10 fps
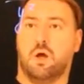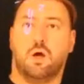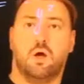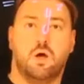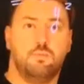
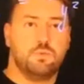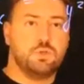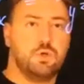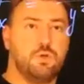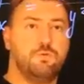
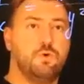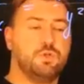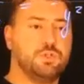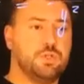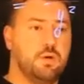So the
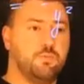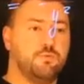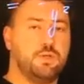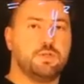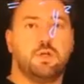first step of
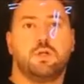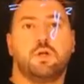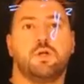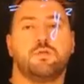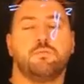this
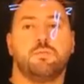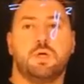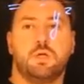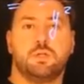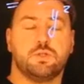algorithm
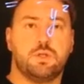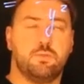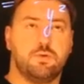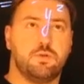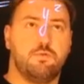is to
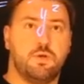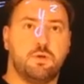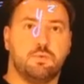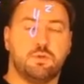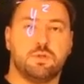separate the
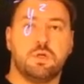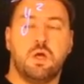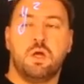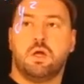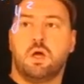variables.
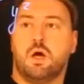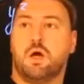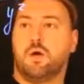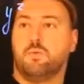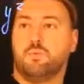
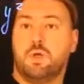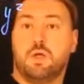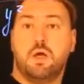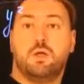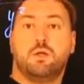We
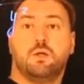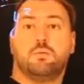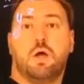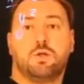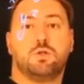can
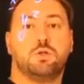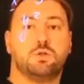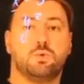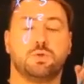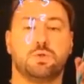actually
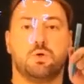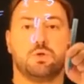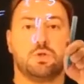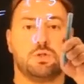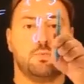do so
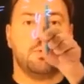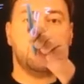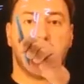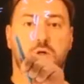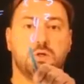just simply
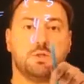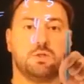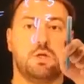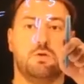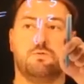because
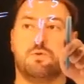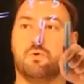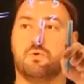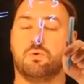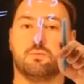if
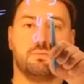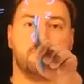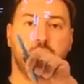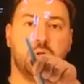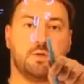you
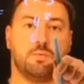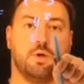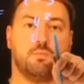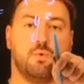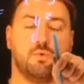
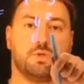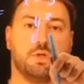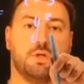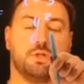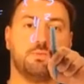multiply both
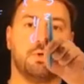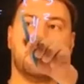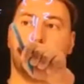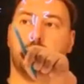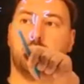sides
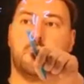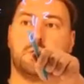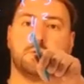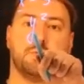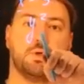by y
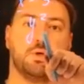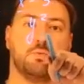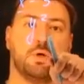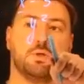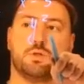to power
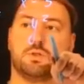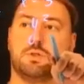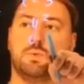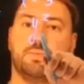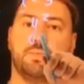minus
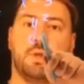2,